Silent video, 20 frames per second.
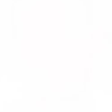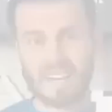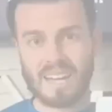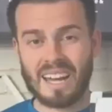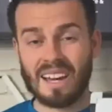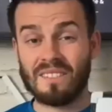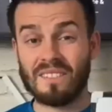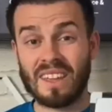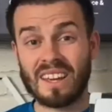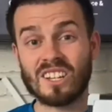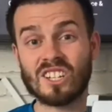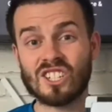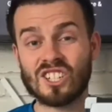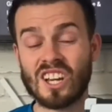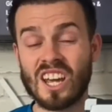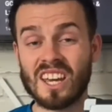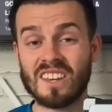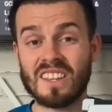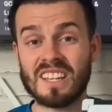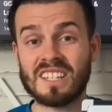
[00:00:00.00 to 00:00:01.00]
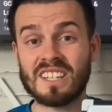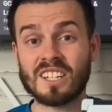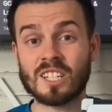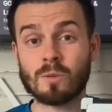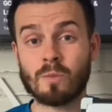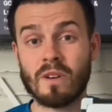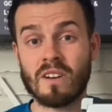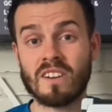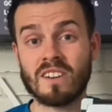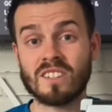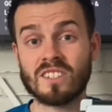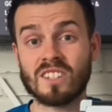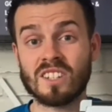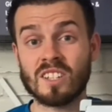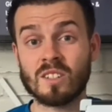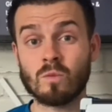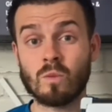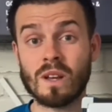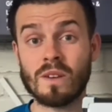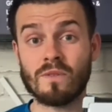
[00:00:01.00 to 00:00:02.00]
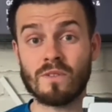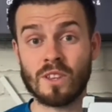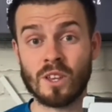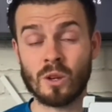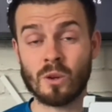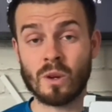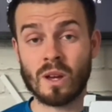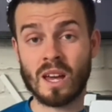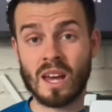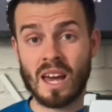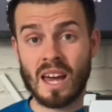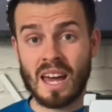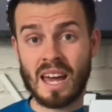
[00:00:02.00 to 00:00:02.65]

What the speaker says: and they share these experiences with you,